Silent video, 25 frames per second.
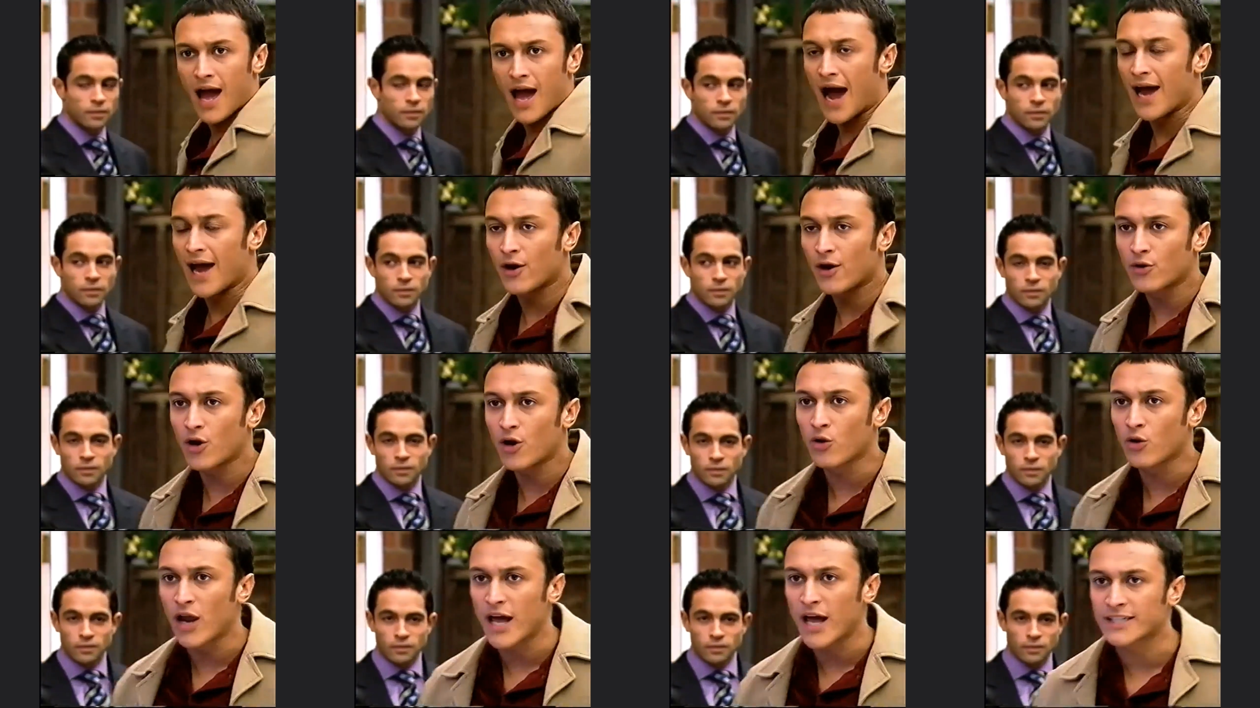Speaker 1: I don't
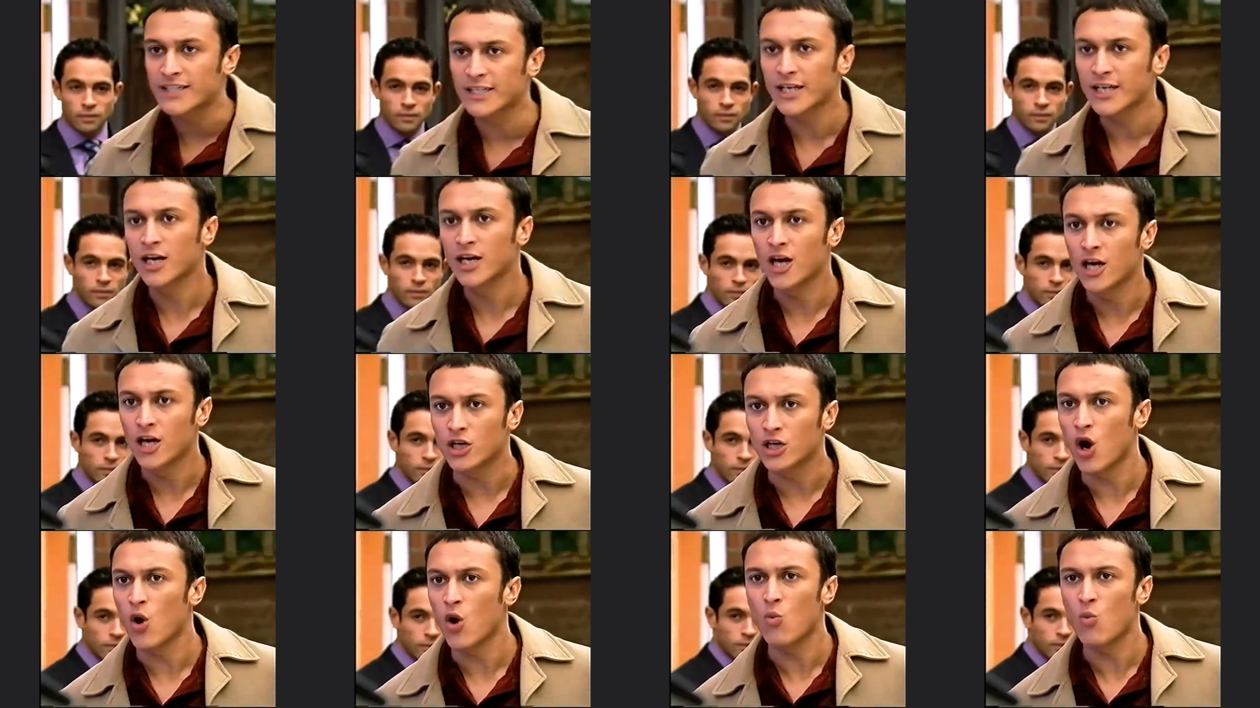know, Les.
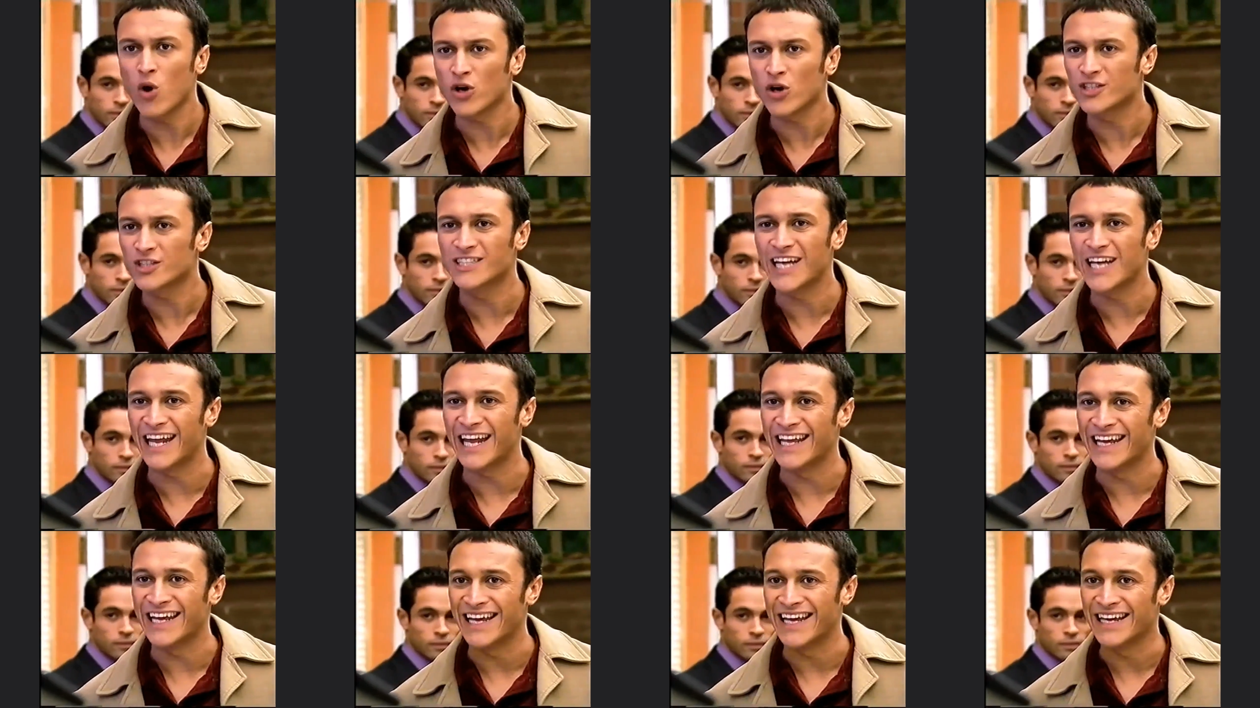Go and watch
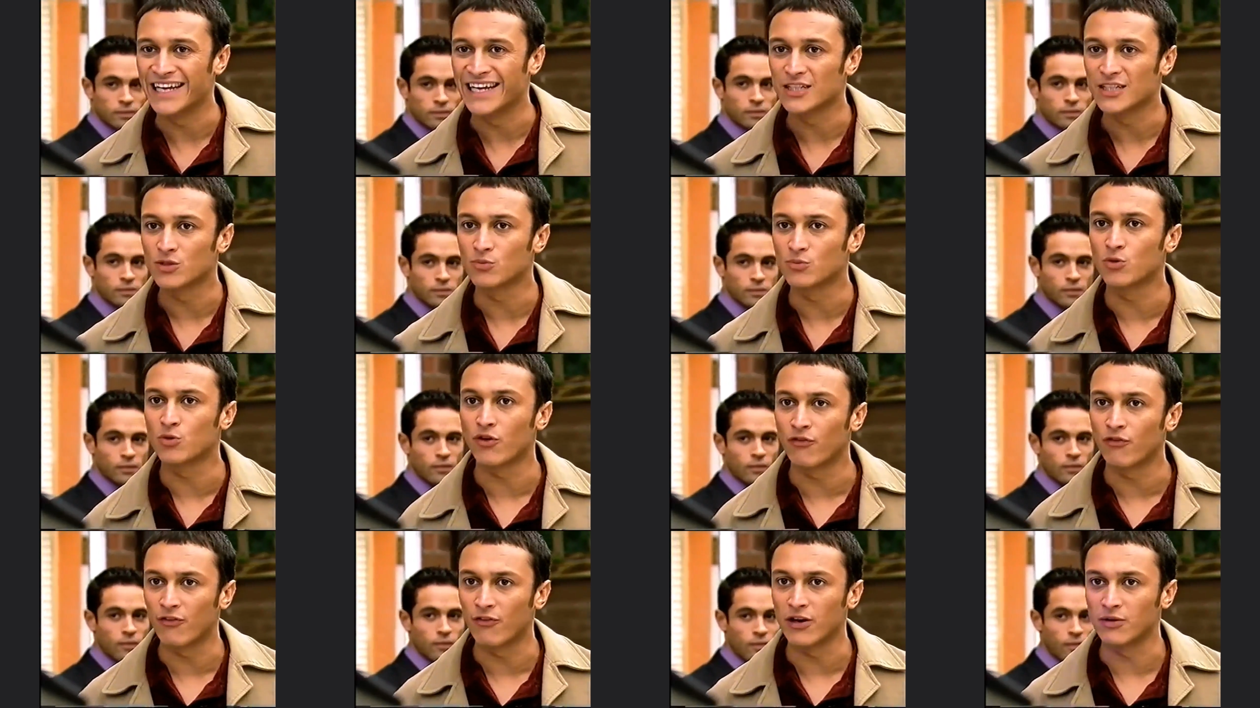telly. Some
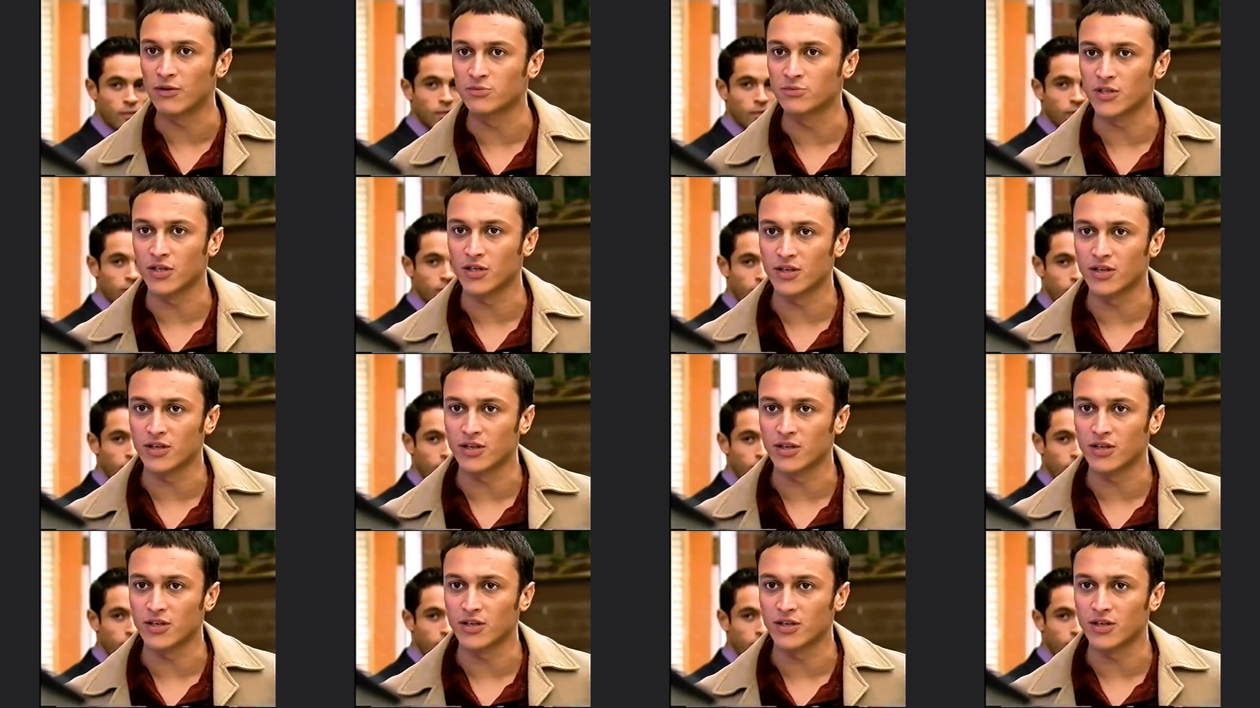good films